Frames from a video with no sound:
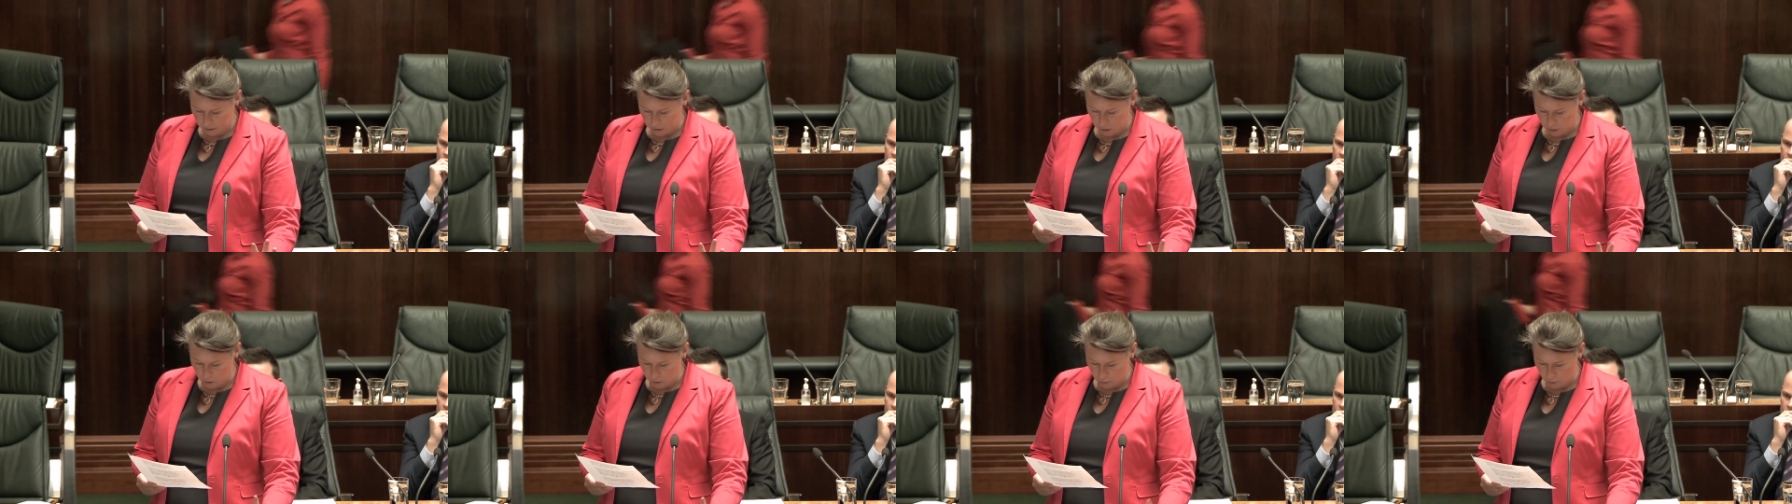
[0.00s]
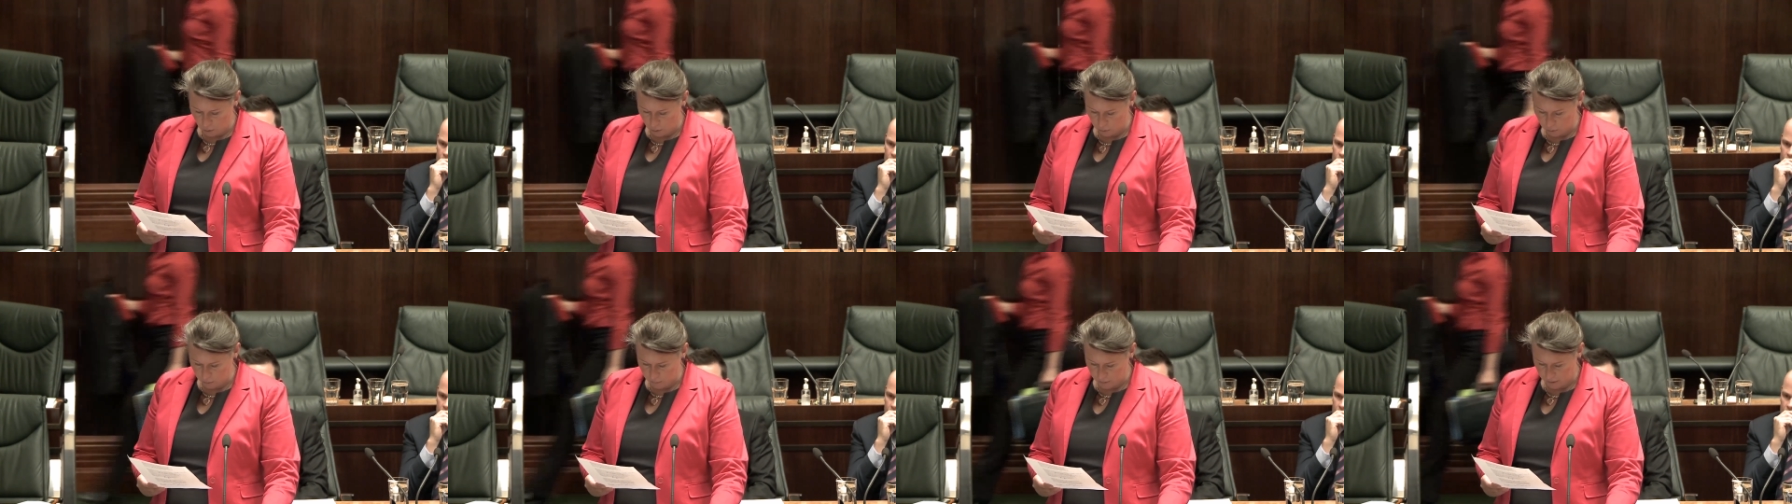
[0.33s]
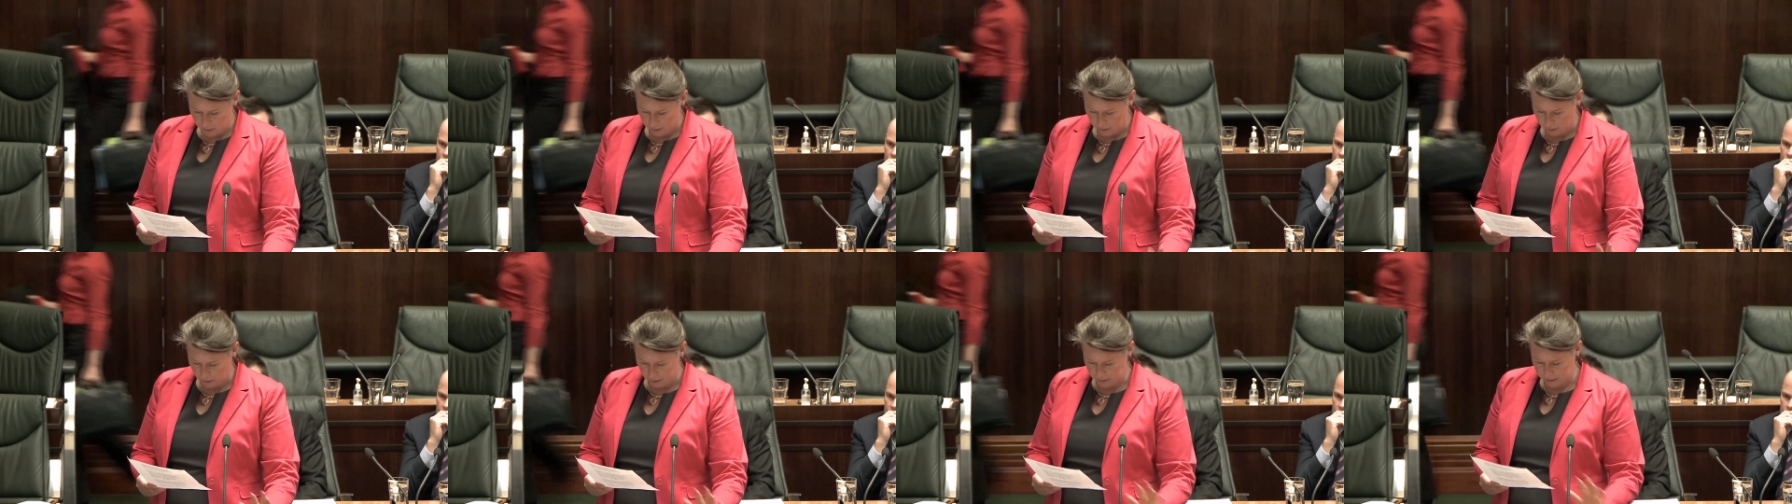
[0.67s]
new alderman
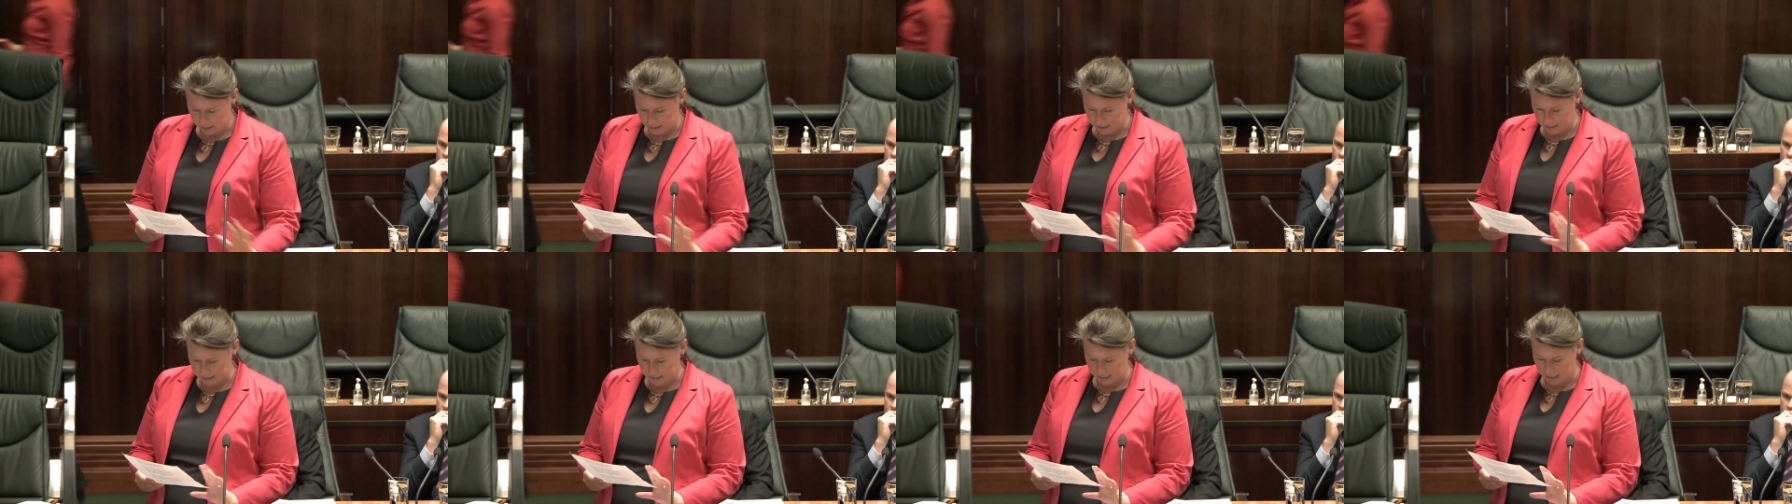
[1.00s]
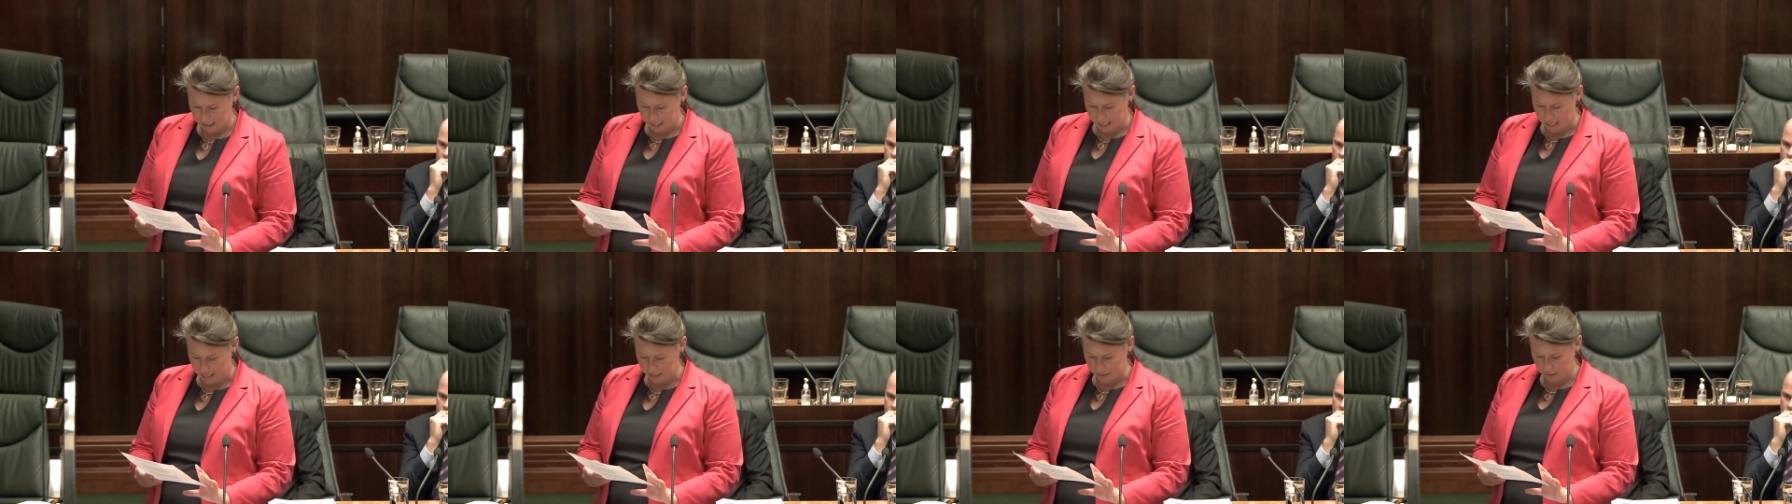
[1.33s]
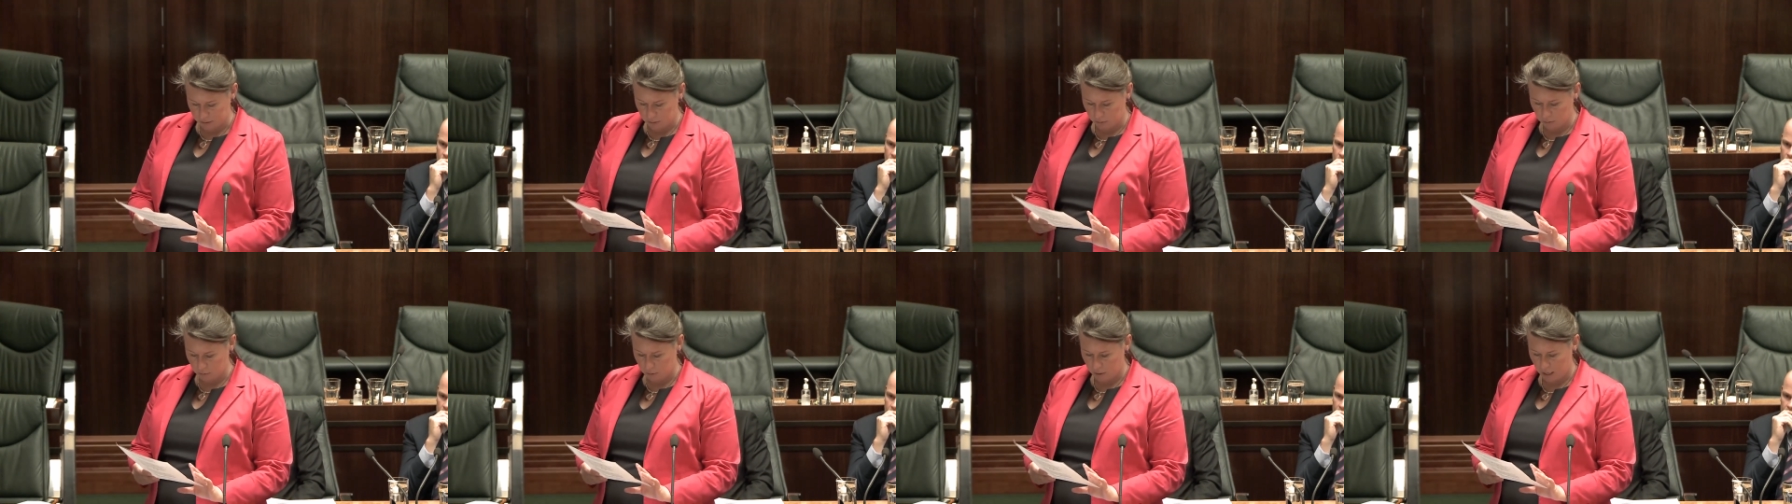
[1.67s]
at the Launceston City
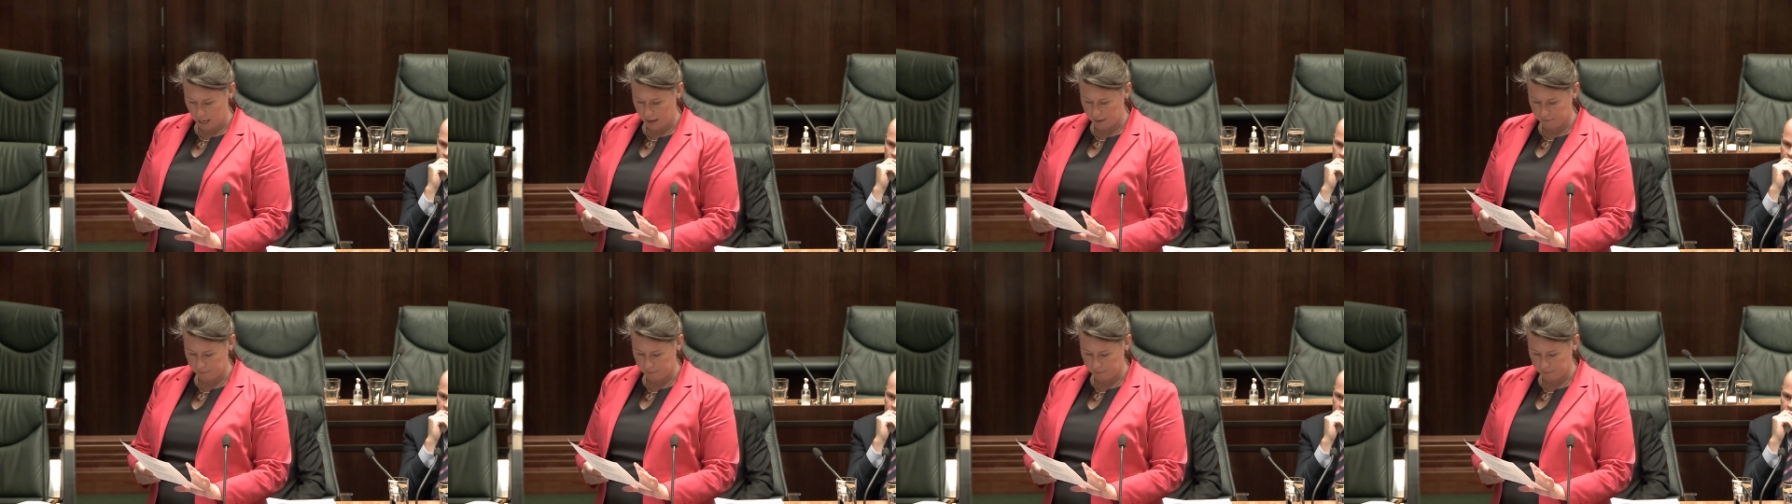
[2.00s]
Council